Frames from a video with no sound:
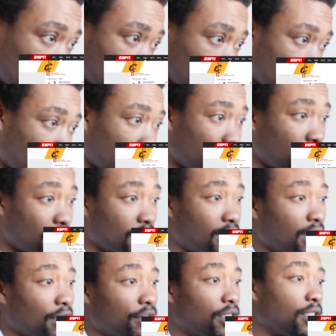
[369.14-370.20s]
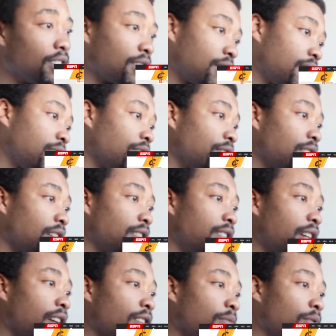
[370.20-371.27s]
7-7. I guess so. It's not
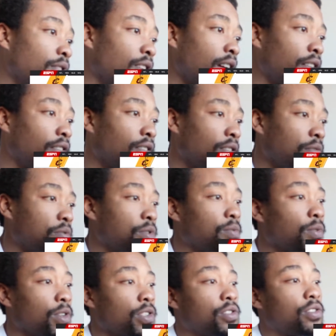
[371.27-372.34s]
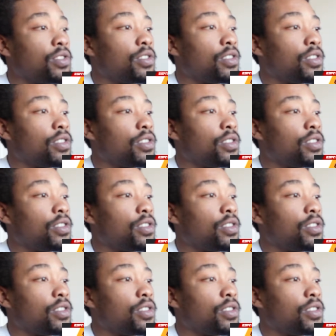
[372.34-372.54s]
terrible. I thought it was worse.